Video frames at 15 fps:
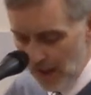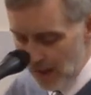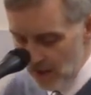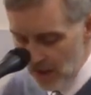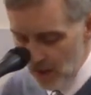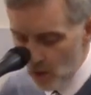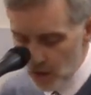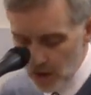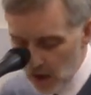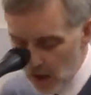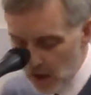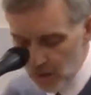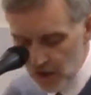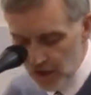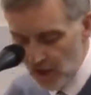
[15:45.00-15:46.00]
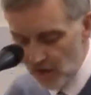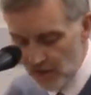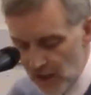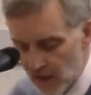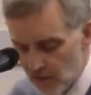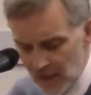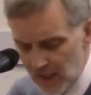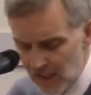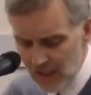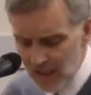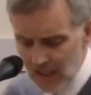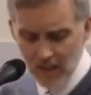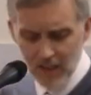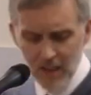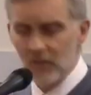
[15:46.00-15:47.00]
And even in order to come to salvation, we need
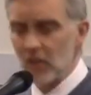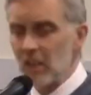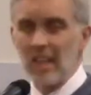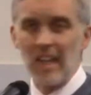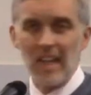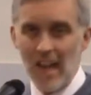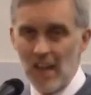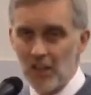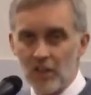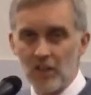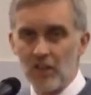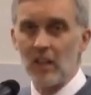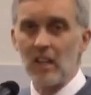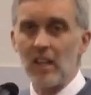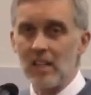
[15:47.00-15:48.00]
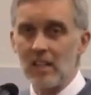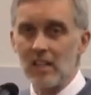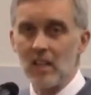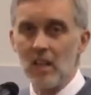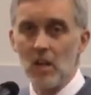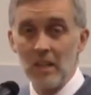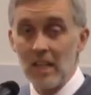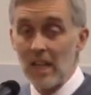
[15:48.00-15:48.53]
to see ourselves as less than the least.